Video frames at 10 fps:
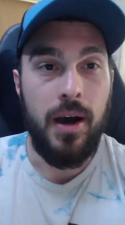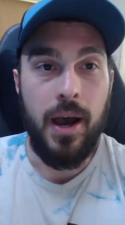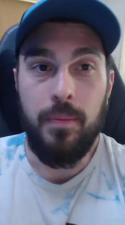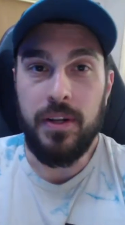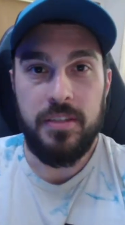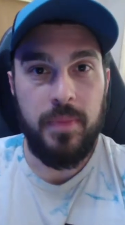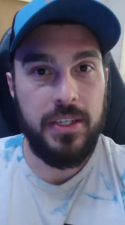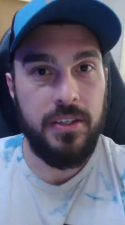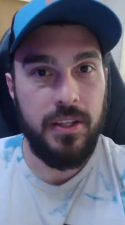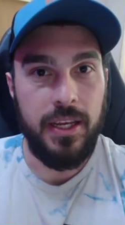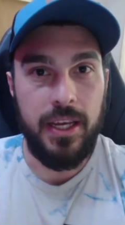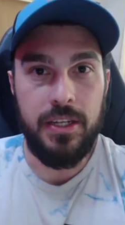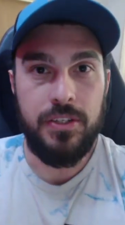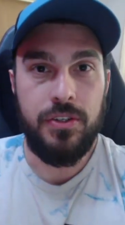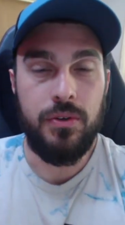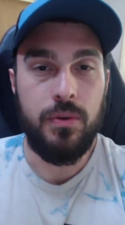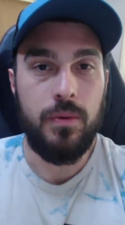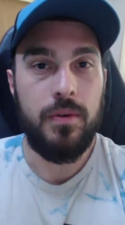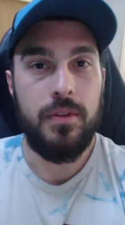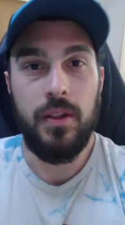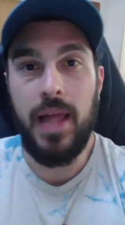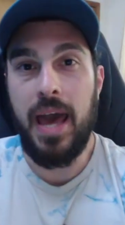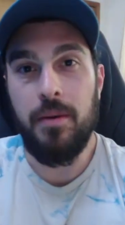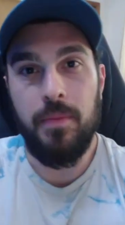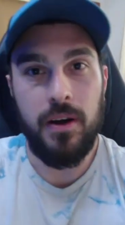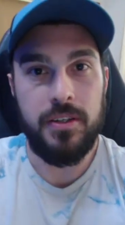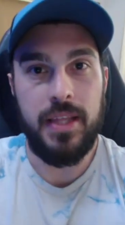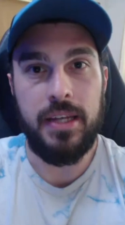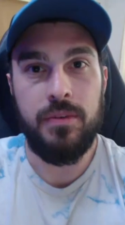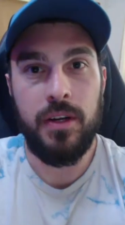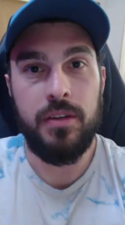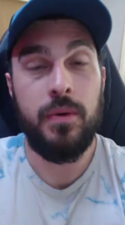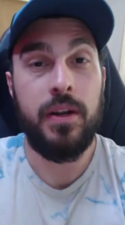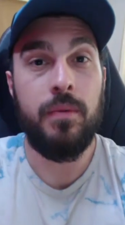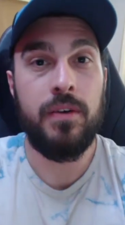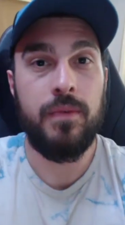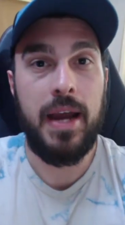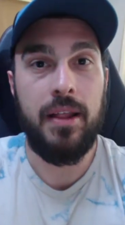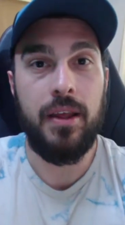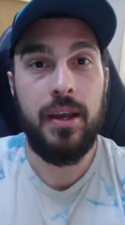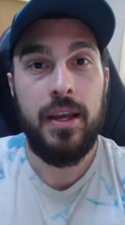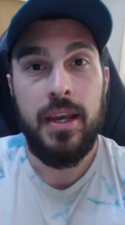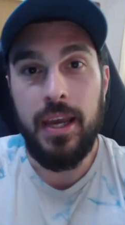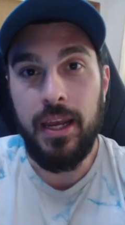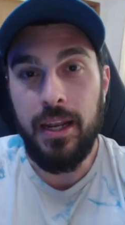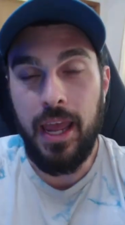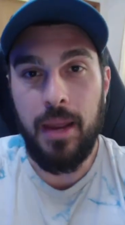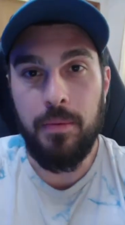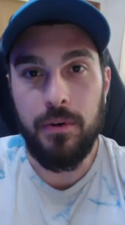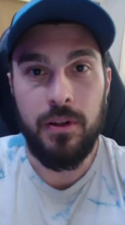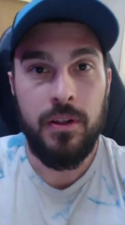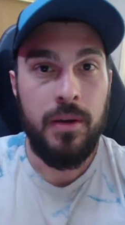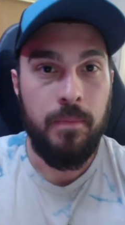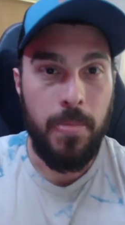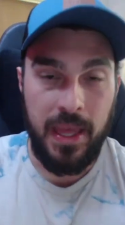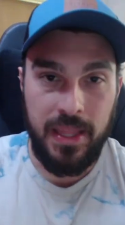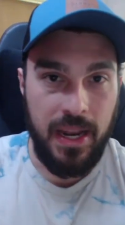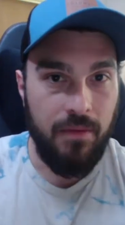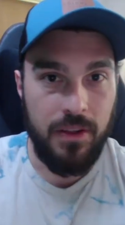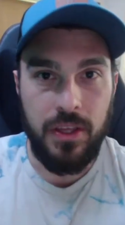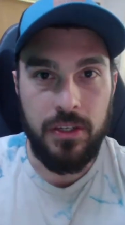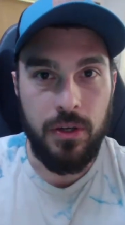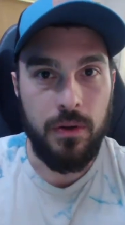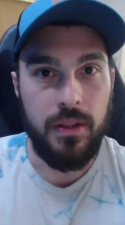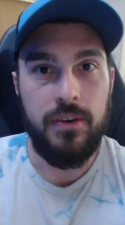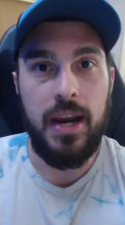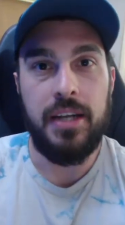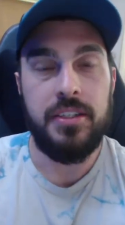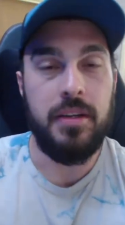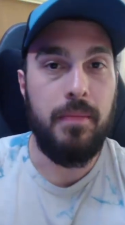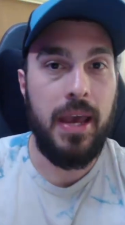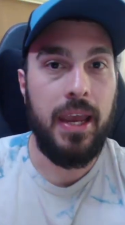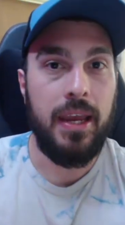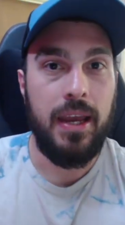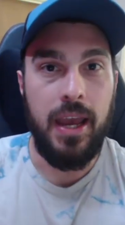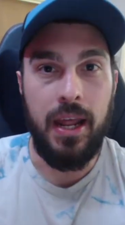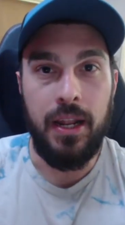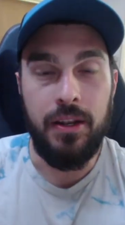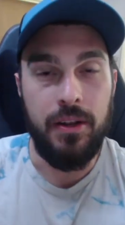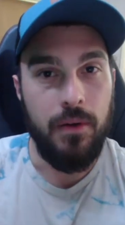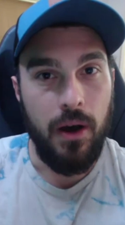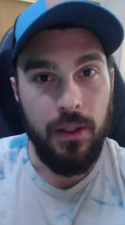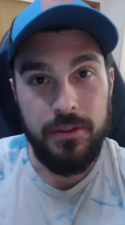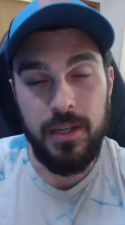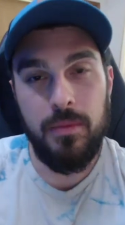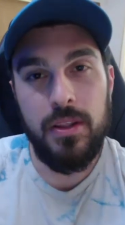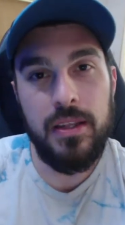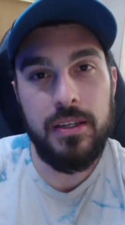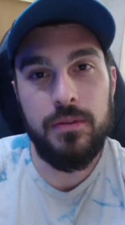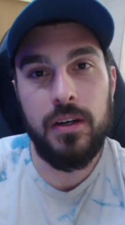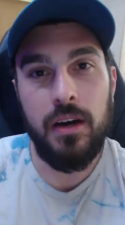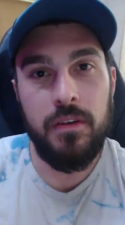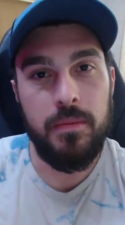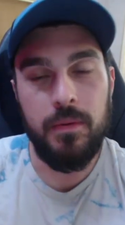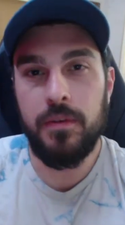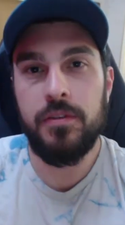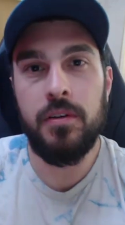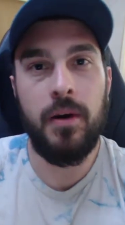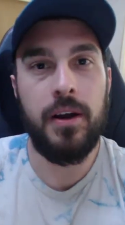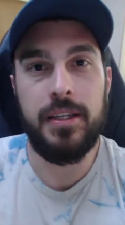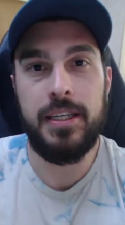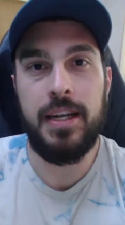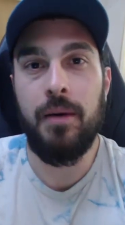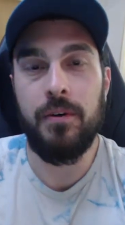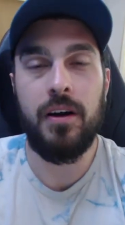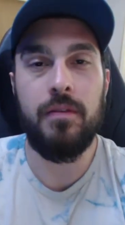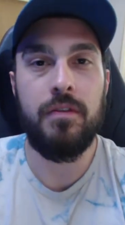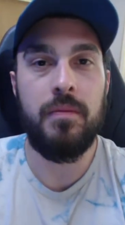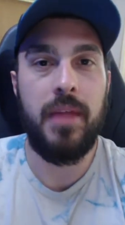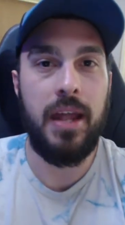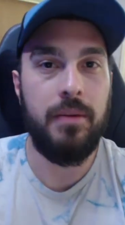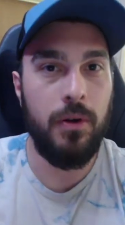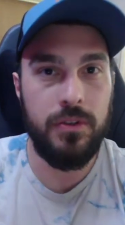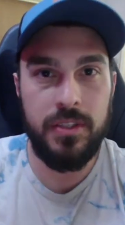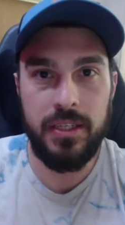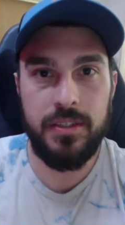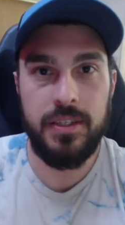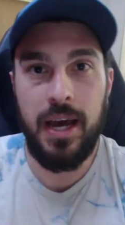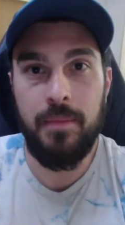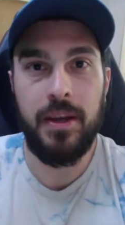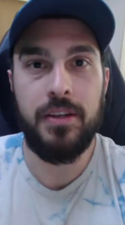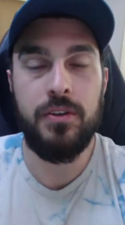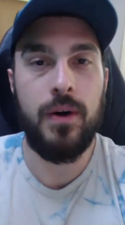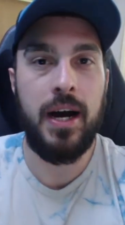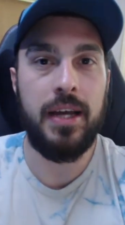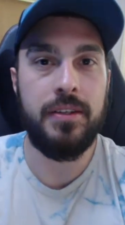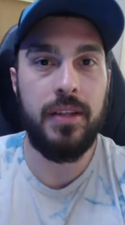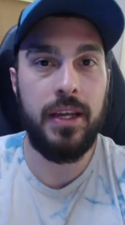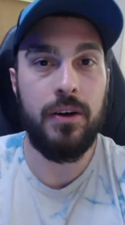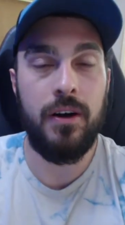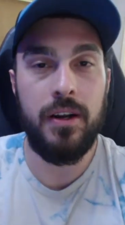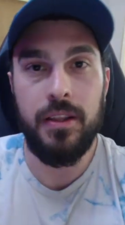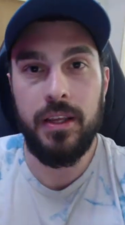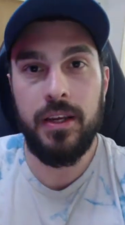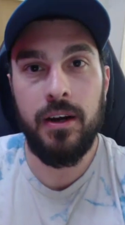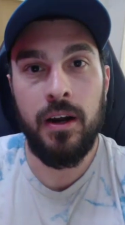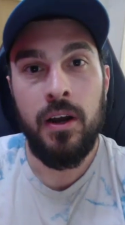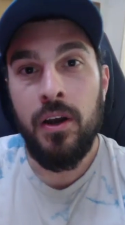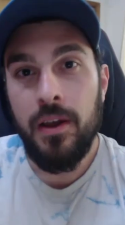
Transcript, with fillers: uh, but especially into the latter parts of that 2021 rally in April, and then everything totally crashed in May. And some of the things recovered, but most of the market did not recover from that. Most things did not make new highs later on in the year,